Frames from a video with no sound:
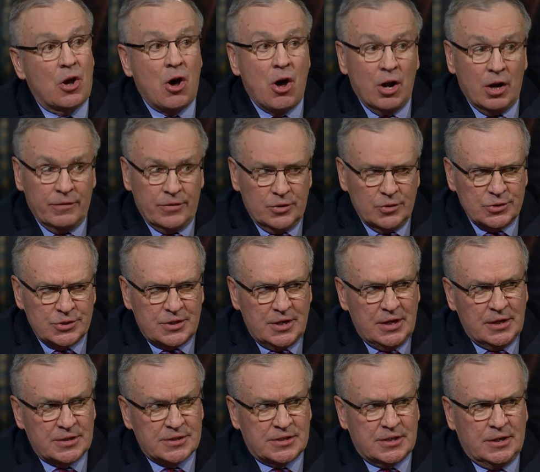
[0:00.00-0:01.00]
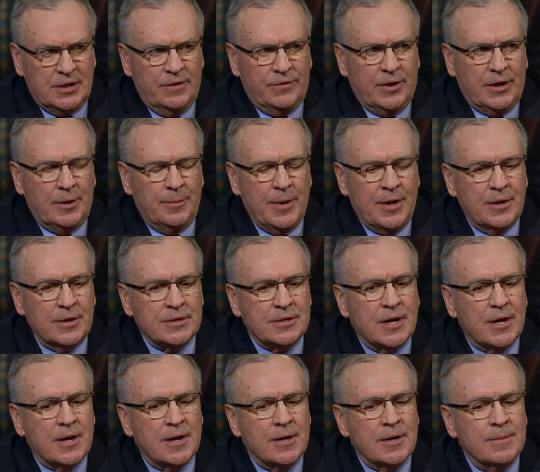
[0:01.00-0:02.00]
All of those take a significant amount of
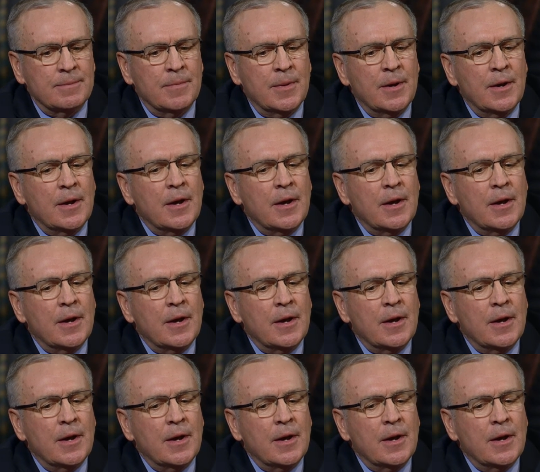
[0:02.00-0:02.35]
time.